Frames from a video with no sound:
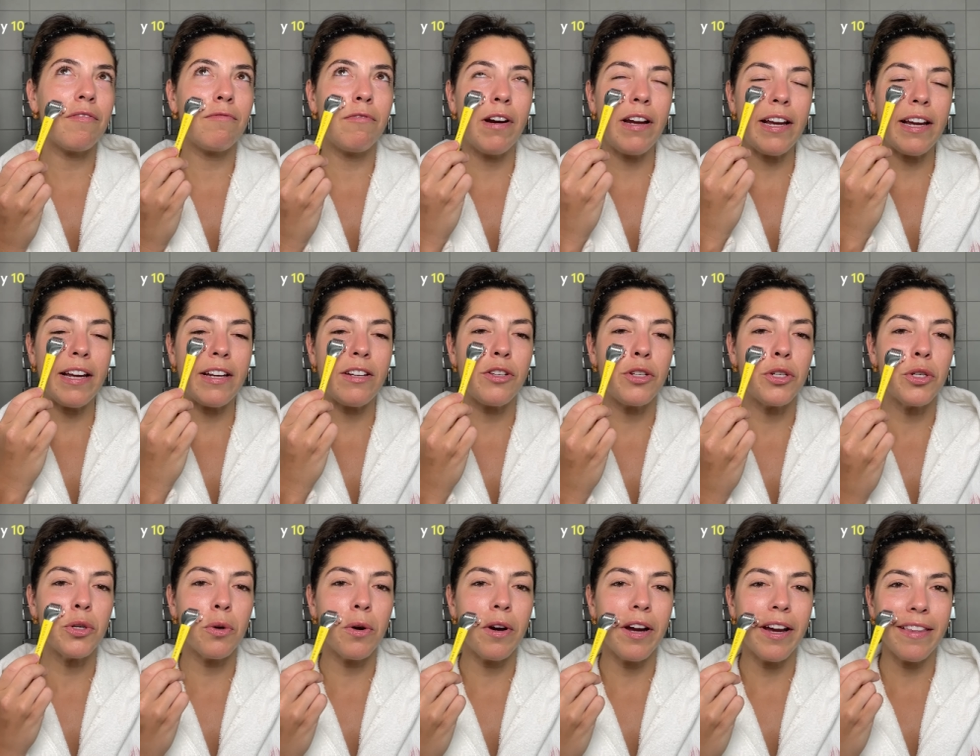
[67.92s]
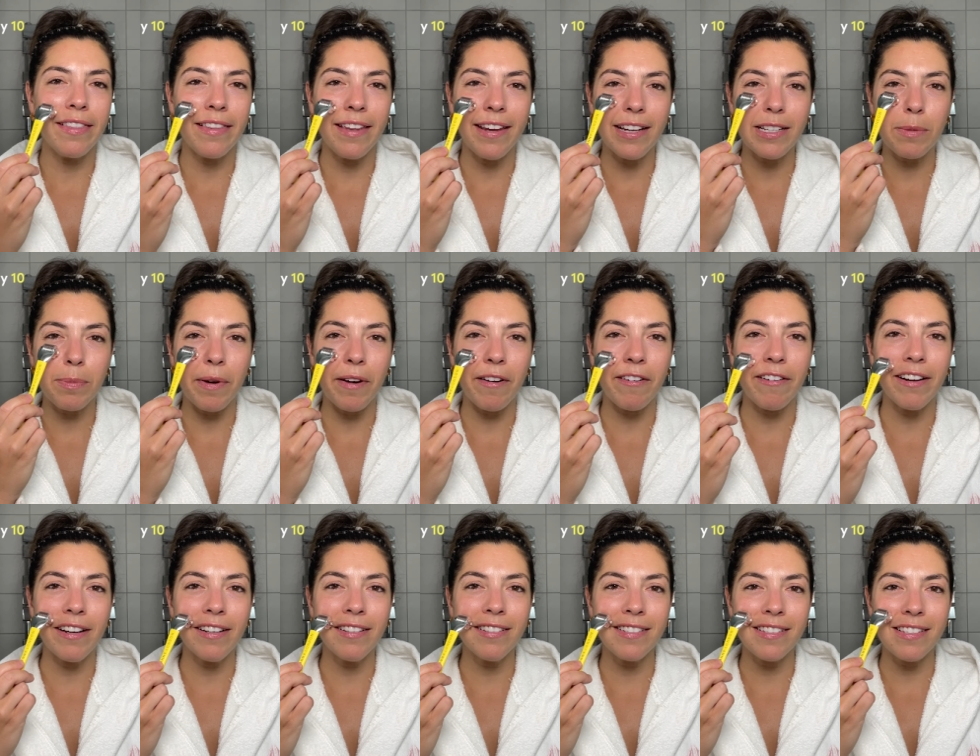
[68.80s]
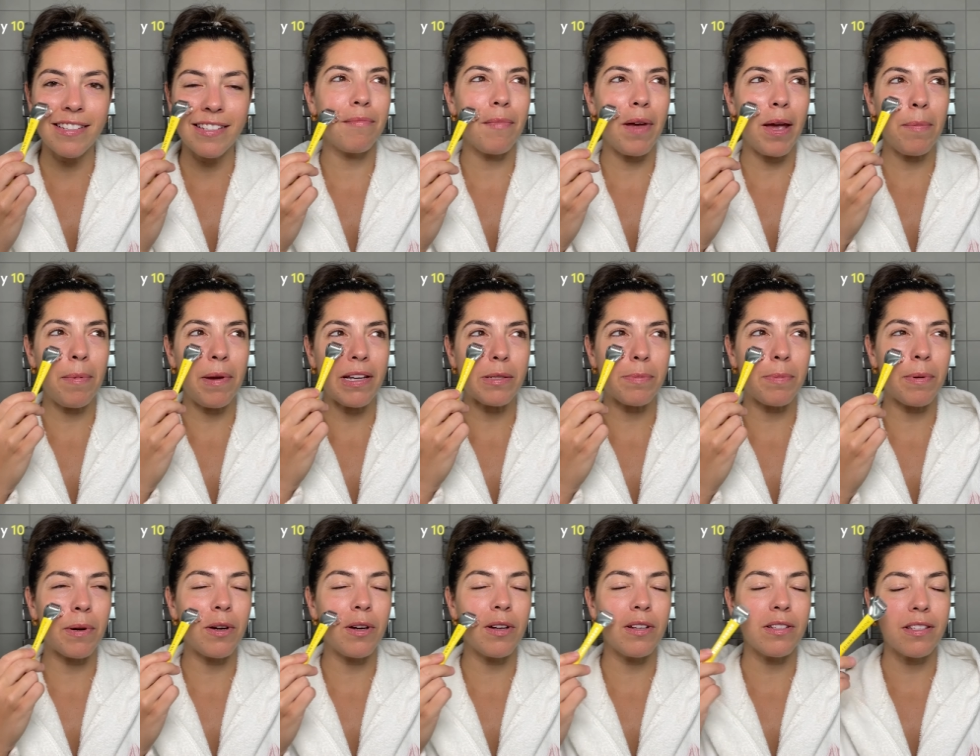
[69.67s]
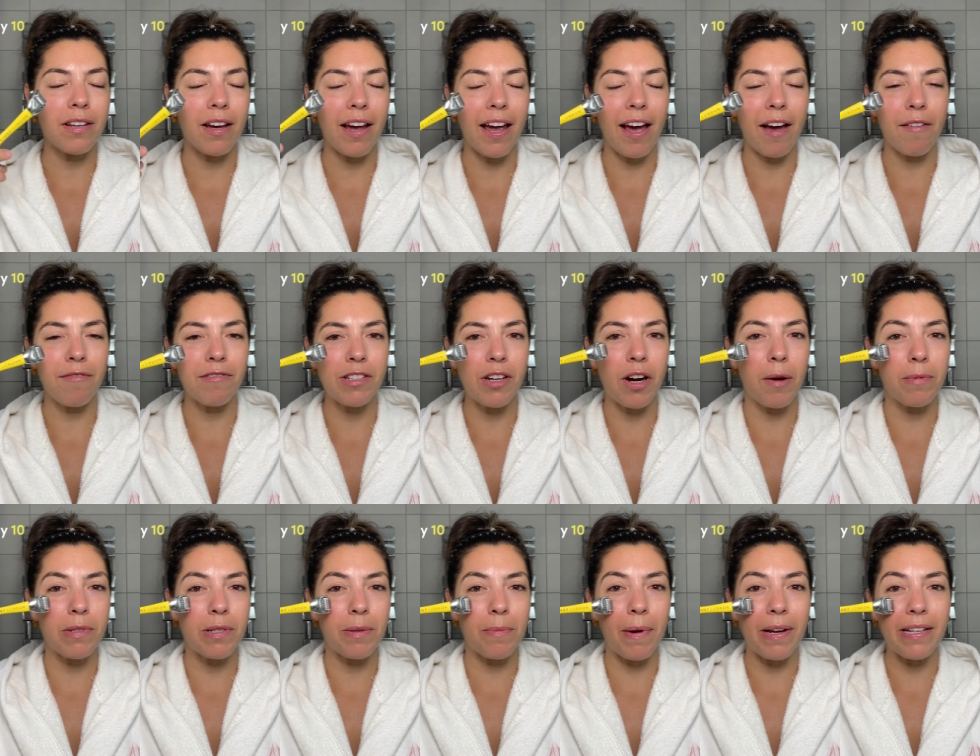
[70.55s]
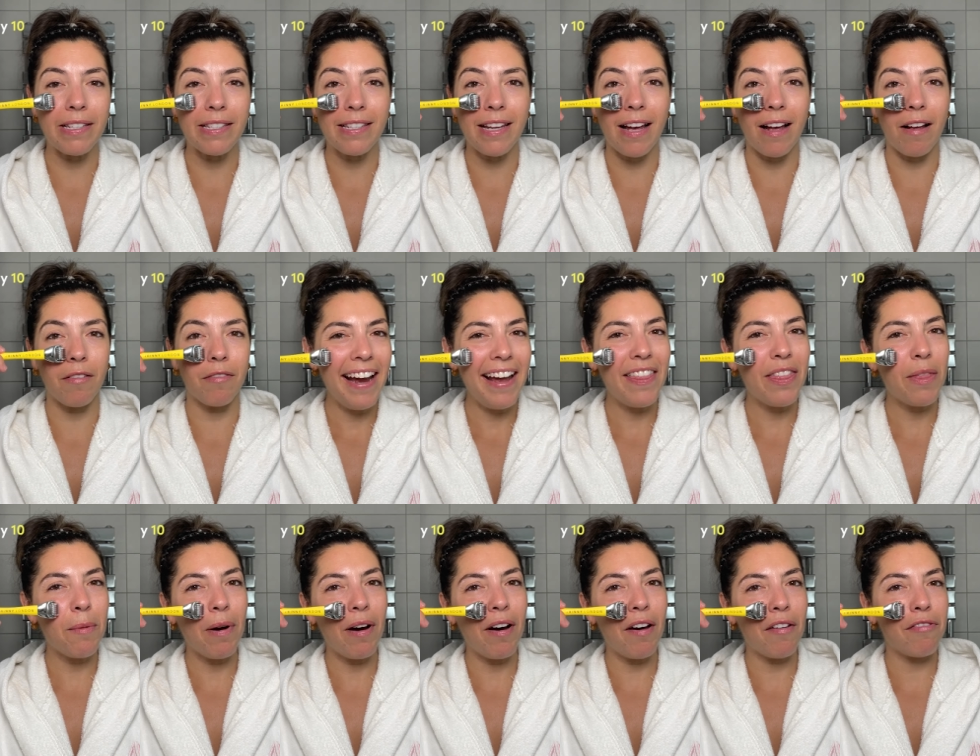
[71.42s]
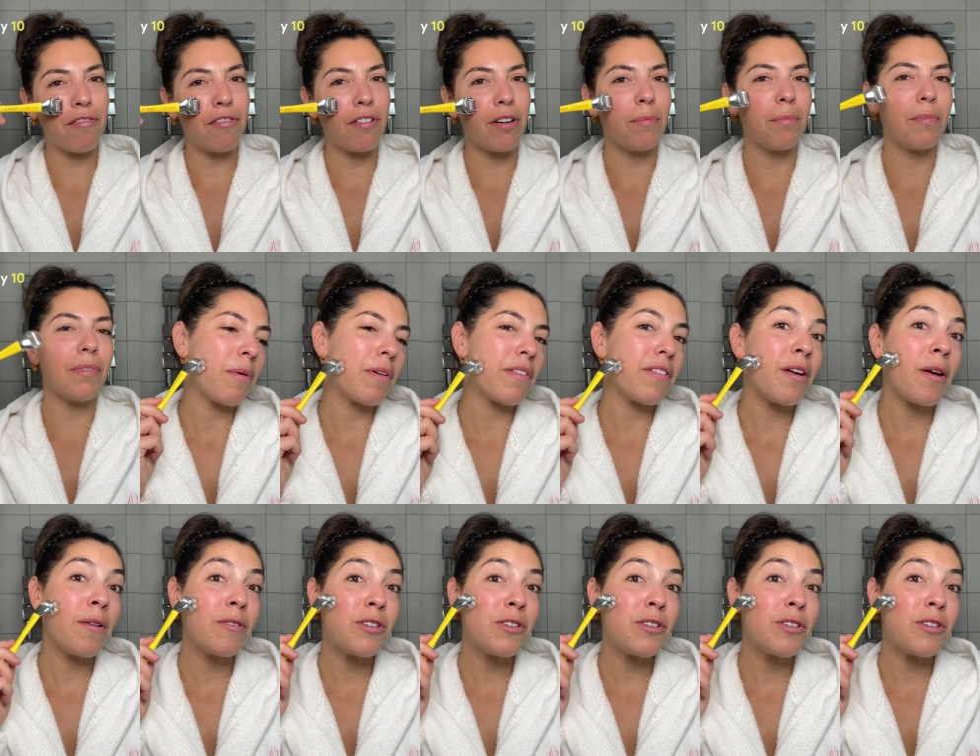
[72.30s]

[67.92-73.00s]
Really enjoying the experience. Maybe it's because I have time to myself in the bathroom with no